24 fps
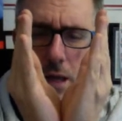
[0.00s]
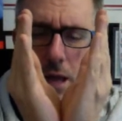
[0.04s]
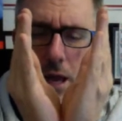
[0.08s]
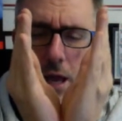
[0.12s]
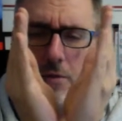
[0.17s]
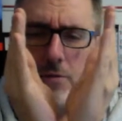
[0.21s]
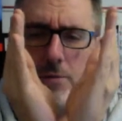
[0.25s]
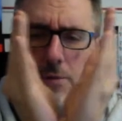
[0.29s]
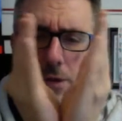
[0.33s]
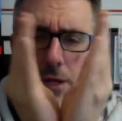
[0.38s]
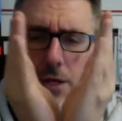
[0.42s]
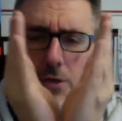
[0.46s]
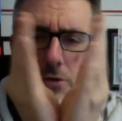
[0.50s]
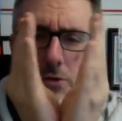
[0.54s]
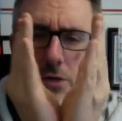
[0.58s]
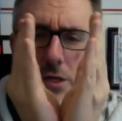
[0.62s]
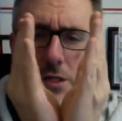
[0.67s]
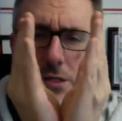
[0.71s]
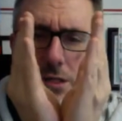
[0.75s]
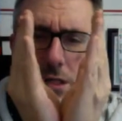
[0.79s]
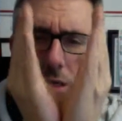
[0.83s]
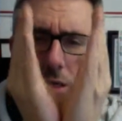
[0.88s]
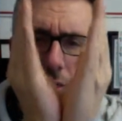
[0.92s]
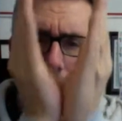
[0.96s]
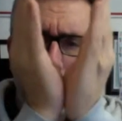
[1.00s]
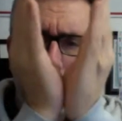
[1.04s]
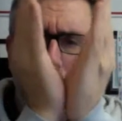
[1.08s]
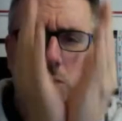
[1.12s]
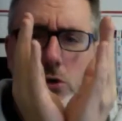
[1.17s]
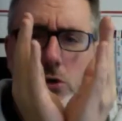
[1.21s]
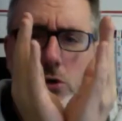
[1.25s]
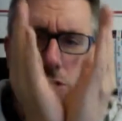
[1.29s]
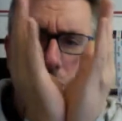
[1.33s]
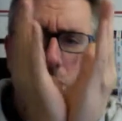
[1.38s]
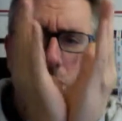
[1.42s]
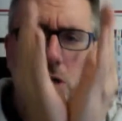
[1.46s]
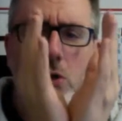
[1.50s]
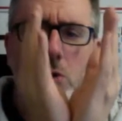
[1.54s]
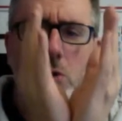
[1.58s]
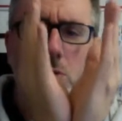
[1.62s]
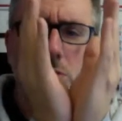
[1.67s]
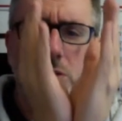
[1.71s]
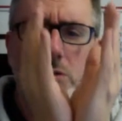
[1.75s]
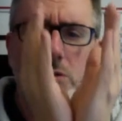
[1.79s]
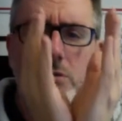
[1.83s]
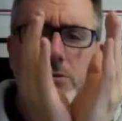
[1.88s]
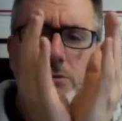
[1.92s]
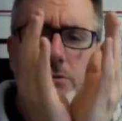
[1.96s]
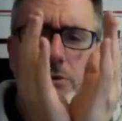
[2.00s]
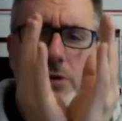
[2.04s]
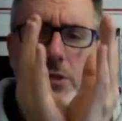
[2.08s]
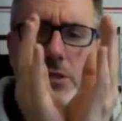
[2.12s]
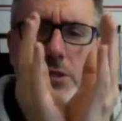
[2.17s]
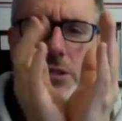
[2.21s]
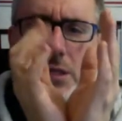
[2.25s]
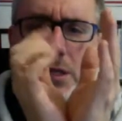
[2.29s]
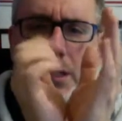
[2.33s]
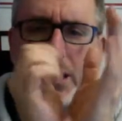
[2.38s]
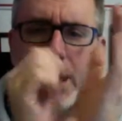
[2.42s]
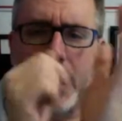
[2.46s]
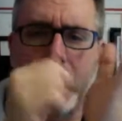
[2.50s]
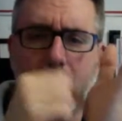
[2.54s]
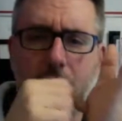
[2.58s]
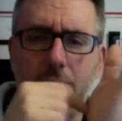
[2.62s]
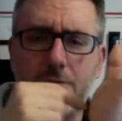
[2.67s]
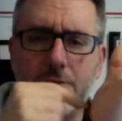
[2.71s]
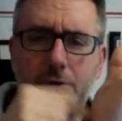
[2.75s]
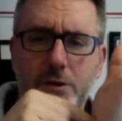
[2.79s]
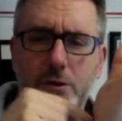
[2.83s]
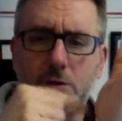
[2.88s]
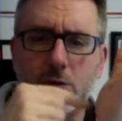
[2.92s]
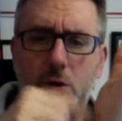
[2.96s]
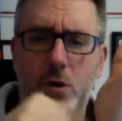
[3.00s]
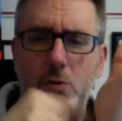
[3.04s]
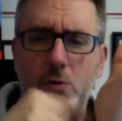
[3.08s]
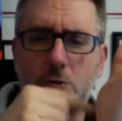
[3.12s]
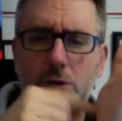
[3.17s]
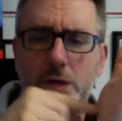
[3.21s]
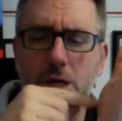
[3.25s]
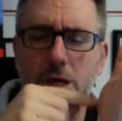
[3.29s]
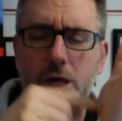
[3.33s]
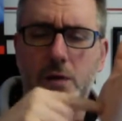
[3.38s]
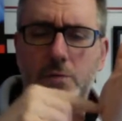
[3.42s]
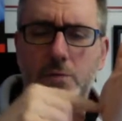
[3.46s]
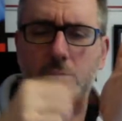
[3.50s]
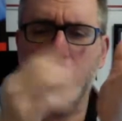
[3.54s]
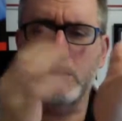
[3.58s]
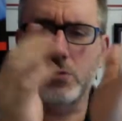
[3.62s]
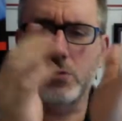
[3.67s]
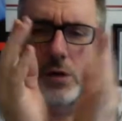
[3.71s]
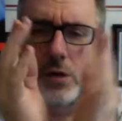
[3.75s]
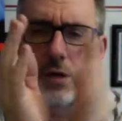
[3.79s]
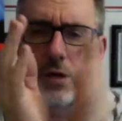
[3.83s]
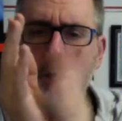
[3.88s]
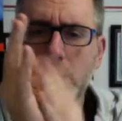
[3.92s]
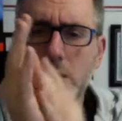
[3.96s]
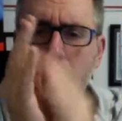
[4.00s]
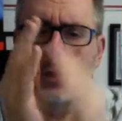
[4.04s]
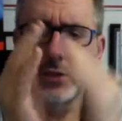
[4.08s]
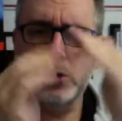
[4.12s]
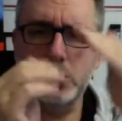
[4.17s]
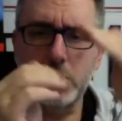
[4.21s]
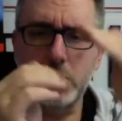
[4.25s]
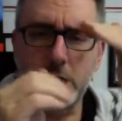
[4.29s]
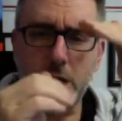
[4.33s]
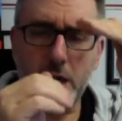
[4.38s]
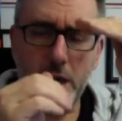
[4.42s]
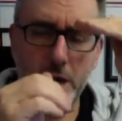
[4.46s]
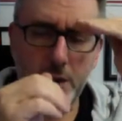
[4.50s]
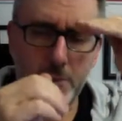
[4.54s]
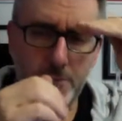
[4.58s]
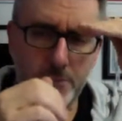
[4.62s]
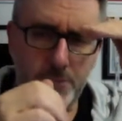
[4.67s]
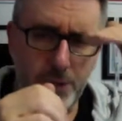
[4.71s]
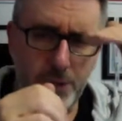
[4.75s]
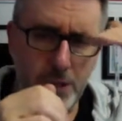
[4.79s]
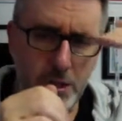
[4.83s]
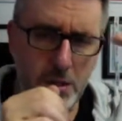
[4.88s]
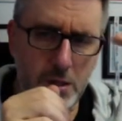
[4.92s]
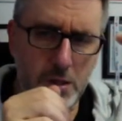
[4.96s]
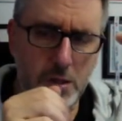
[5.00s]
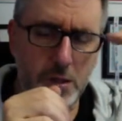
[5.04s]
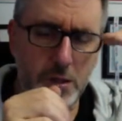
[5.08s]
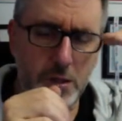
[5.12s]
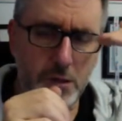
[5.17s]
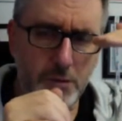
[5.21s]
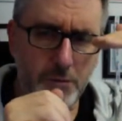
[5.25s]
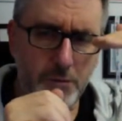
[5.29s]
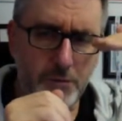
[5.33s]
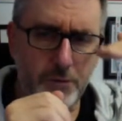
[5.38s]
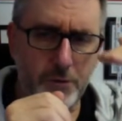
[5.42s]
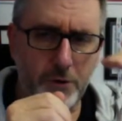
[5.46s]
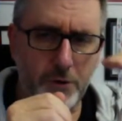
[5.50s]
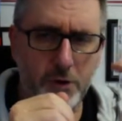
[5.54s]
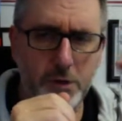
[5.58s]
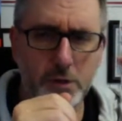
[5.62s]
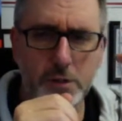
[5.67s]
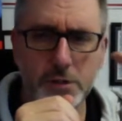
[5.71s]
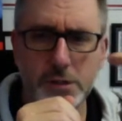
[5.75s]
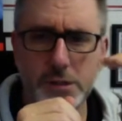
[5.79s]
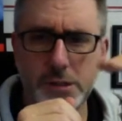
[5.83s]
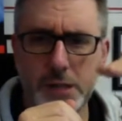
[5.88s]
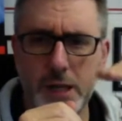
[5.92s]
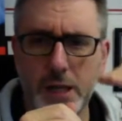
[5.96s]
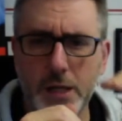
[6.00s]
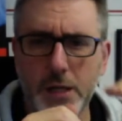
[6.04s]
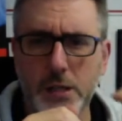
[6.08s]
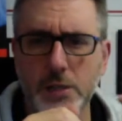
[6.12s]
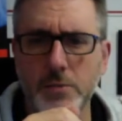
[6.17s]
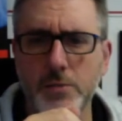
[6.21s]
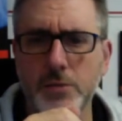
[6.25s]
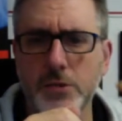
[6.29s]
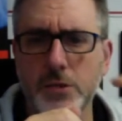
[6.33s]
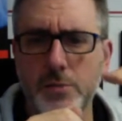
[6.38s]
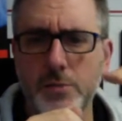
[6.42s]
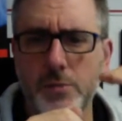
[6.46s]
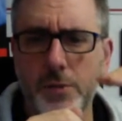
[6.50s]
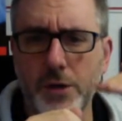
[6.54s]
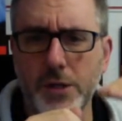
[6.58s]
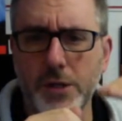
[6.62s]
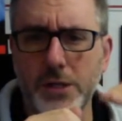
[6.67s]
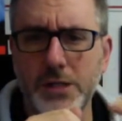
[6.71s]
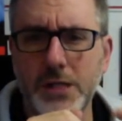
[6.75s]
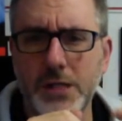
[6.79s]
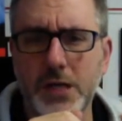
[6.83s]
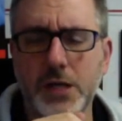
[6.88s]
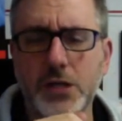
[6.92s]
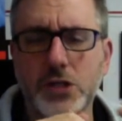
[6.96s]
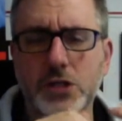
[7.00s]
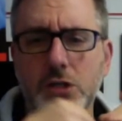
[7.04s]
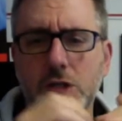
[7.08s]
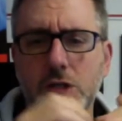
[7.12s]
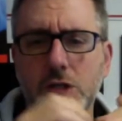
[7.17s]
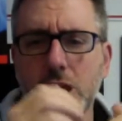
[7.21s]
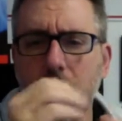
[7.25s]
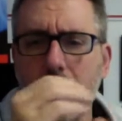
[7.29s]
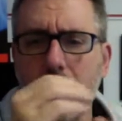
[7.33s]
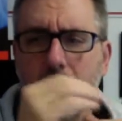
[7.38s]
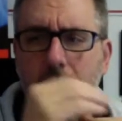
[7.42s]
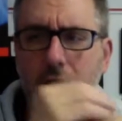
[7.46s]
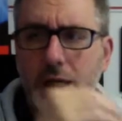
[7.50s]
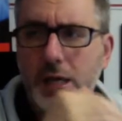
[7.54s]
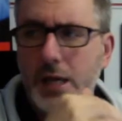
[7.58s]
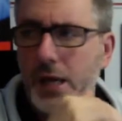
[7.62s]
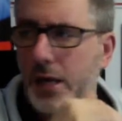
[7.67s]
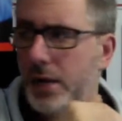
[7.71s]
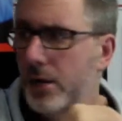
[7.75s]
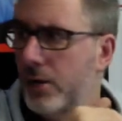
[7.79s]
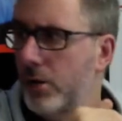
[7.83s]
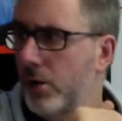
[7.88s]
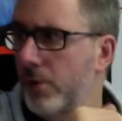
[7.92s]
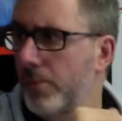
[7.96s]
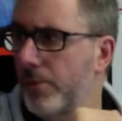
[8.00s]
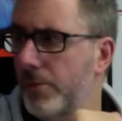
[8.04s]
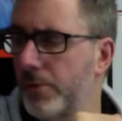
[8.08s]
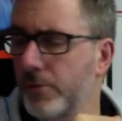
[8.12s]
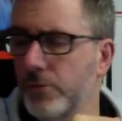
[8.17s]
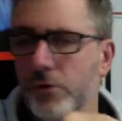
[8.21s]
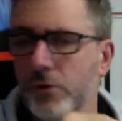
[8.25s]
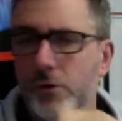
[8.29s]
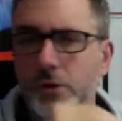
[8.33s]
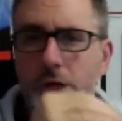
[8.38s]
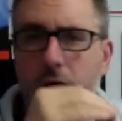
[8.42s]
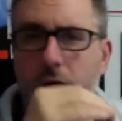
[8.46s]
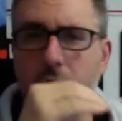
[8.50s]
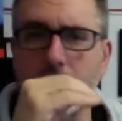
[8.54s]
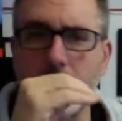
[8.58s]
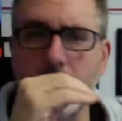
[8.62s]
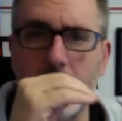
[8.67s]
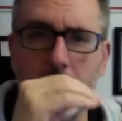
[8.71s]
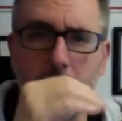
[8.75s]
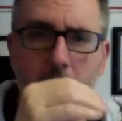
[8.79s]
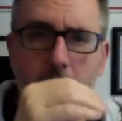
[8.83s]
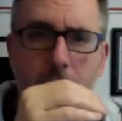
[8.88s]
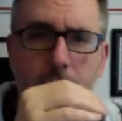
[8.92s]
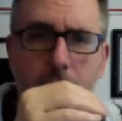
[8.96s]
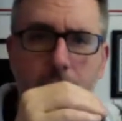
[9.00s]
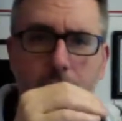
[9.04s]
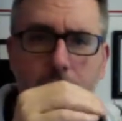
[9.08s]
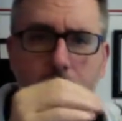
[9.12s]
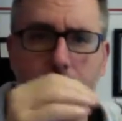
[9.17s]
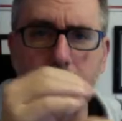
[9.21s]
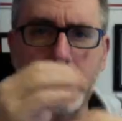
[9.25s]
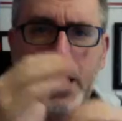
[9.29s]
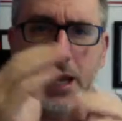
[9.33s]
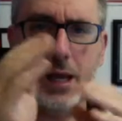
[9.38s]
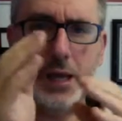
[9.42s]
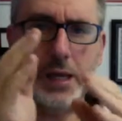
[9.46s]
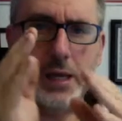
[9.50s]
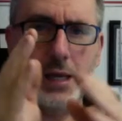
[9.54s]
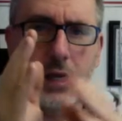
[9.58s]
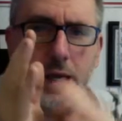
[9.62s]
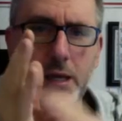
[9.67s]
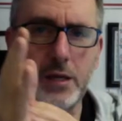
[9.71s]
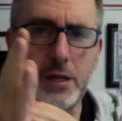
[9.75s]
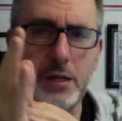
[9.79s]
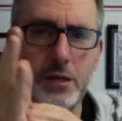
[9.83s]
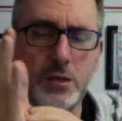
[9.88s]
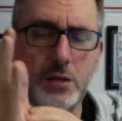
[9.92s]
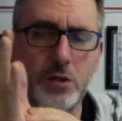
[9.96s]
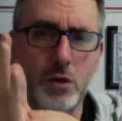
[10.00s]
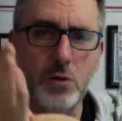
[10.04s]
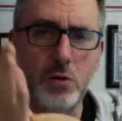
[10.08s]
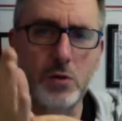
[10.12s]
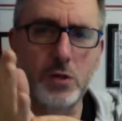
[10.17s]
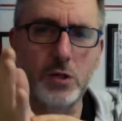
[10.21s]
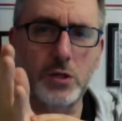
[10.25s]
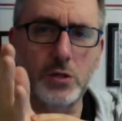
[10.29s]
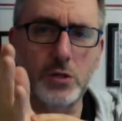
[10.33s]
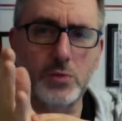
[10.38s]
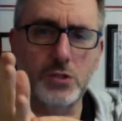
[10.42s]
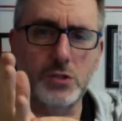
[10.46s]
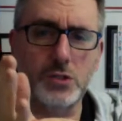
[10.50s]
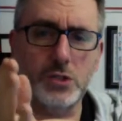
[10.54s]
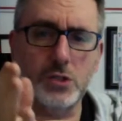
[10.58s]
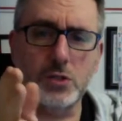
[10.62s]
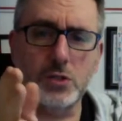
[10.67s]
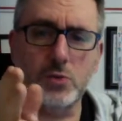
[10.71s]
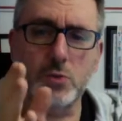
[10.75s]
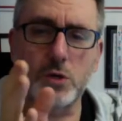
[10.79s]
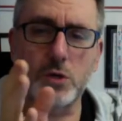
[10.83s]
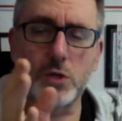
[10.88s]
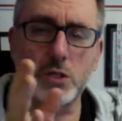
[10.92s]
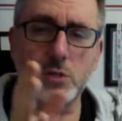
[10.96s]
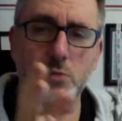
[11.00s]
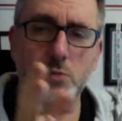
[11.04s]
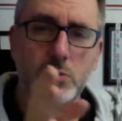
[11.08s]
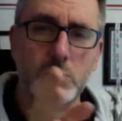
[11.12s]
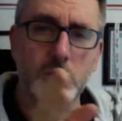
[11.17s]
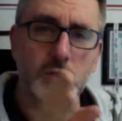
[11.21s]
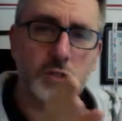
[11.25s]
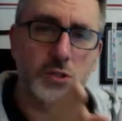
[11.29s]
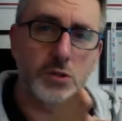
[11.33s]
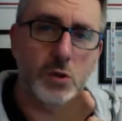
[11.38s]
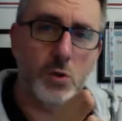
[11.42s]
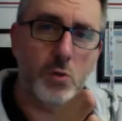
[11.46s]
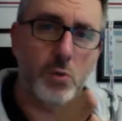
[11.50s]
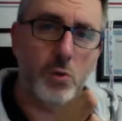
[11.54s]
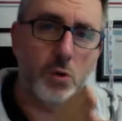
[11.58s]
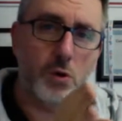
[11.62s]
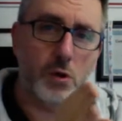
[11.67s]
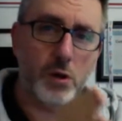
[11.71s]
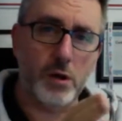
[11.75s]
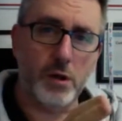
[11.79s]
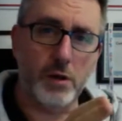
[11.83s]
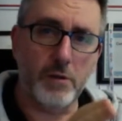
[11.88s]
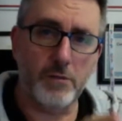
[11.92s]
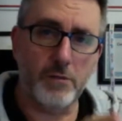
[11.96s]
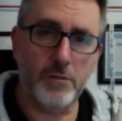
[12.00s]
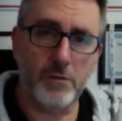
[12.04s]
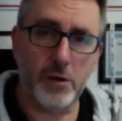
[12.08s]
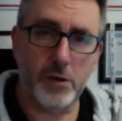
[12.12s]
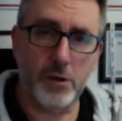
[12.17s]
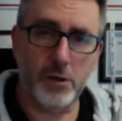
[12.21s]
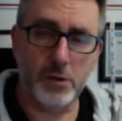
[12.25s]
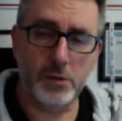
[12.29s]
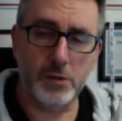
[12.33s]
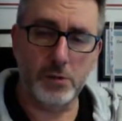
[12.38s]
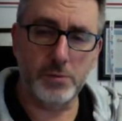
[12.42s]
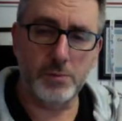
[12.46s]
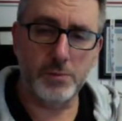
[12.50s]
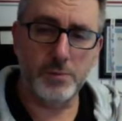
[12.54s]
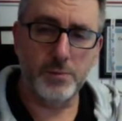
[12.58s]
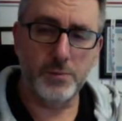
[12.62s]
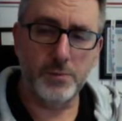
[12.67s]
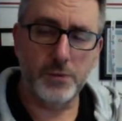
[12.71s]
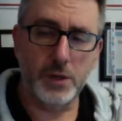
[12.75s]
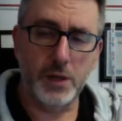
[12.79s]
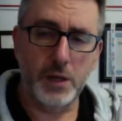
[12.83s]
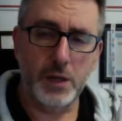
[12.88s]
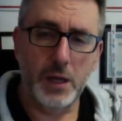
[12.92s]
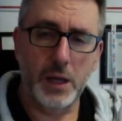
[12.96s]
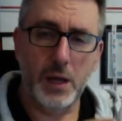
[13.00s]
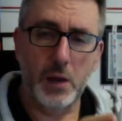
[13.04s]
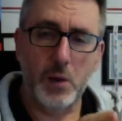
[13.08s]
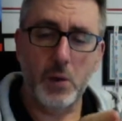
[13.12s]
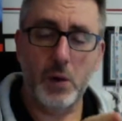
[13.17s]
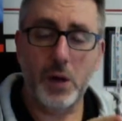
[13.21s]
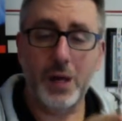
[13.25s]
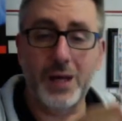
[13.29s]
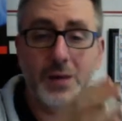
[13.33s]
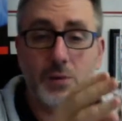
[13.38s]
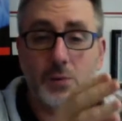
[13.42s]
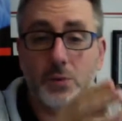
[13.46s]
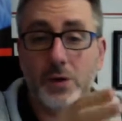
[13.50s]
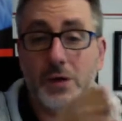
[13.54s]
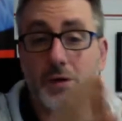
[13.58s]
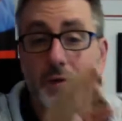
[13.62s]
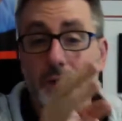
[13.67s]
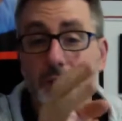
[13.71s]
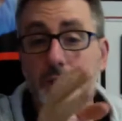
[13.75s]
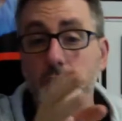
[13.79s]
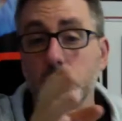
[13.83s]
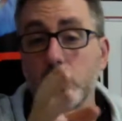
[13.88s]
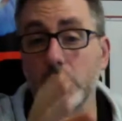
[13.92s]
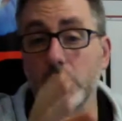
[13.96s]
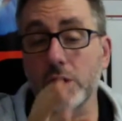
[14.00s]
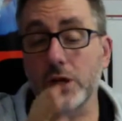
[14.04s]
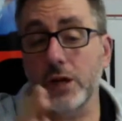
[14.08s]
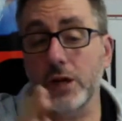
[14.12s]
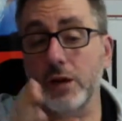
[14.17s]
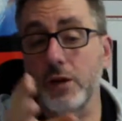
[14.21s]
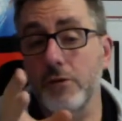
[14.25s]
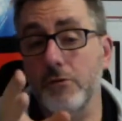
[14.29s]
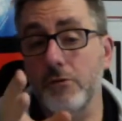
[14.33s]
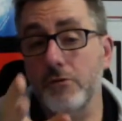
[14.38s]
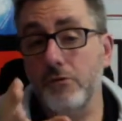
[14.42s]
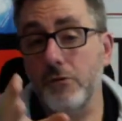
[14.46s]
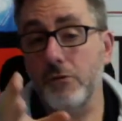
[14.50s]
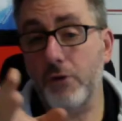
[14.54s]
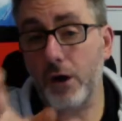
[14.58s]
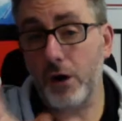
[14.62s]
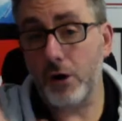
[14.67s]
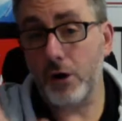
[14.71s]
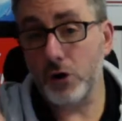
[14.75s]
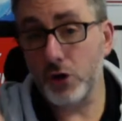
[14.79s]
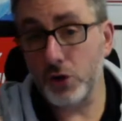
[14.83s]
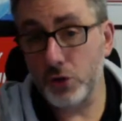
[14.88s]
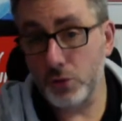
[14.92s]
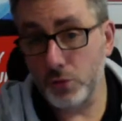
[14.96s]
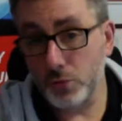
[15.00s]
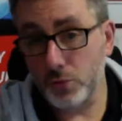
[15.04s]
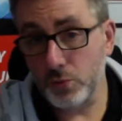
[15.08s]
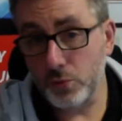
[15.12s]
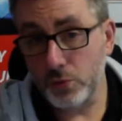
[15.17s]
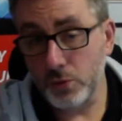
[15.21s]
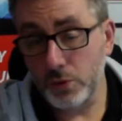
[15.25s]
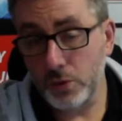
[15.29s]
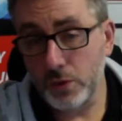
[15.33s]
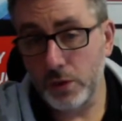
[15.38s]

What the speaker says: Everybody tries to get loads of cows in first and can't figure out how to get them out. So you've got to build the funnel section by section, get it up and running, get it built, and get it down into a situation where it's not working for you. And where it's working for you.